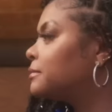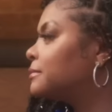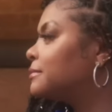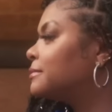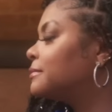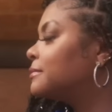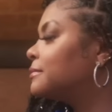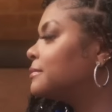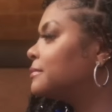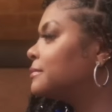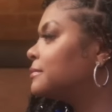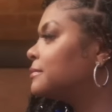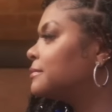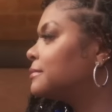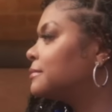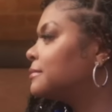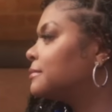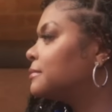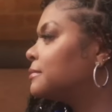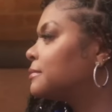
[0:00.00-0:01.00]

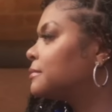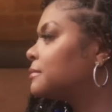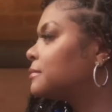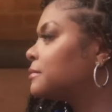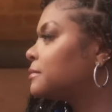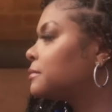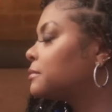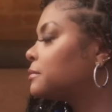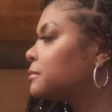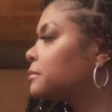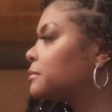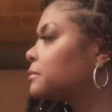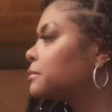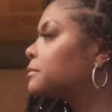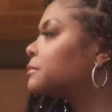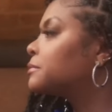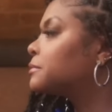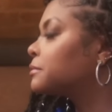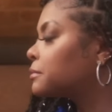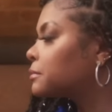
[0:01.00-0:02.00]

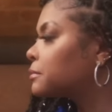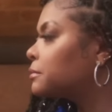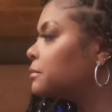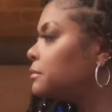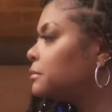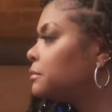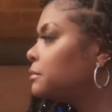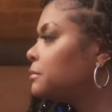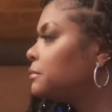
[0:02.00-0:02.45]
[no speech]